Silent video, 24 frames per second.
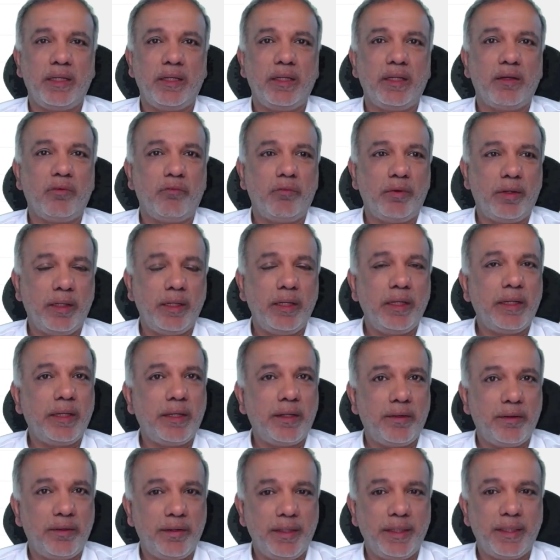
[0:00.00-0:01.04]
in a very
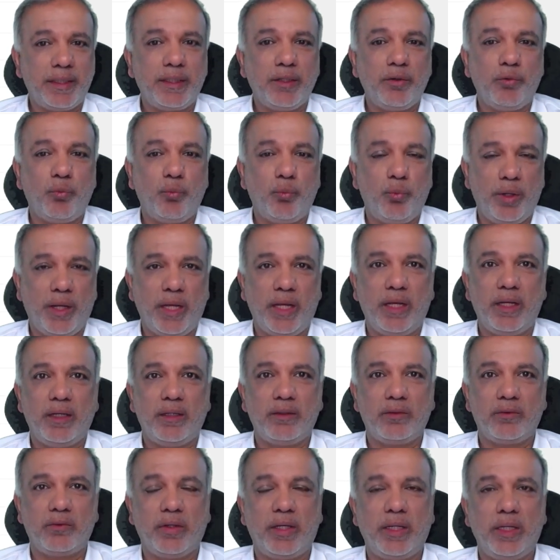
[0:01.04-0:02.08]
creative way.
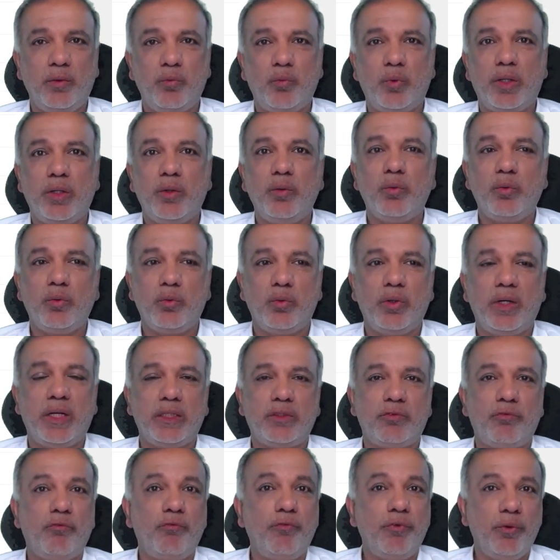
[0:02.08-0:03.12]
So anyone who
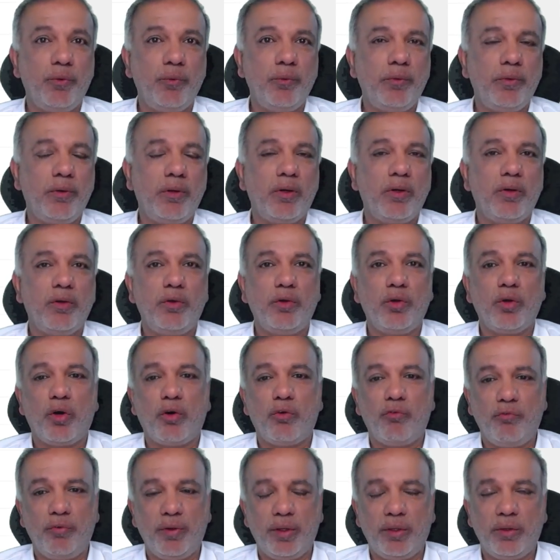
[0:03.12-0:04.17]
has viewed
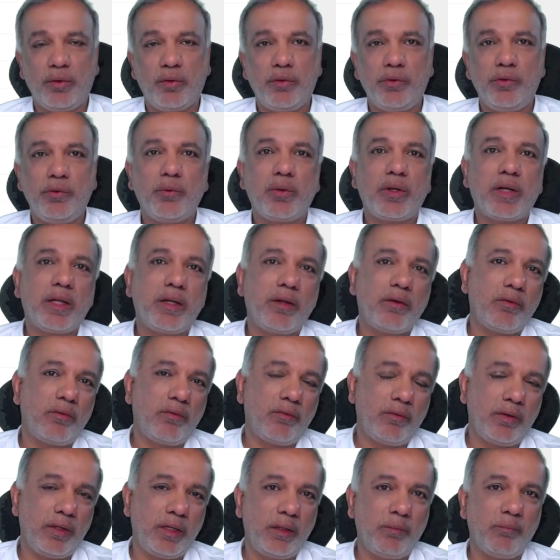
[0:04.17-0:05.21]
your video, you can
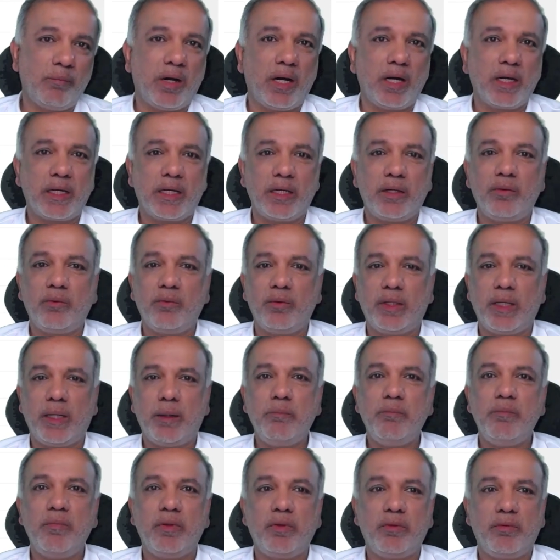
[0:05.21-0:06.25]
remarket to
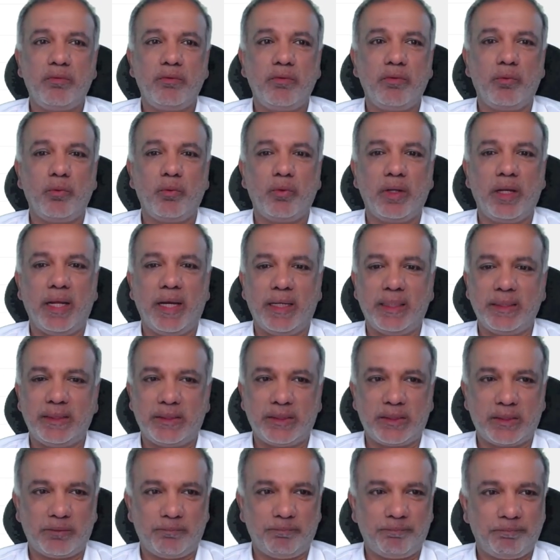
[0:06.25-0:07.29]
them through Google
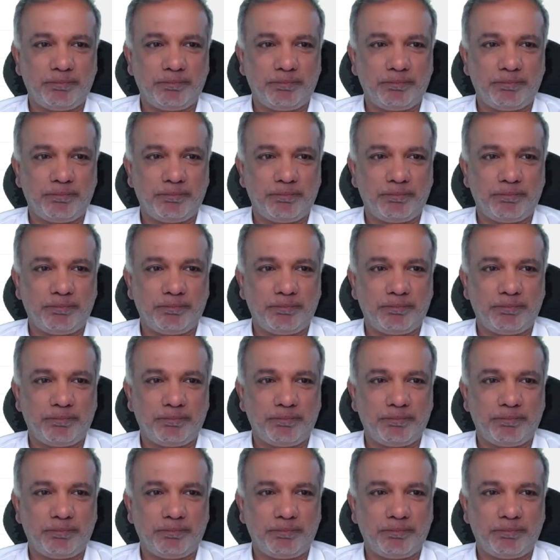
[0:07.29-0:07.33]
Ads.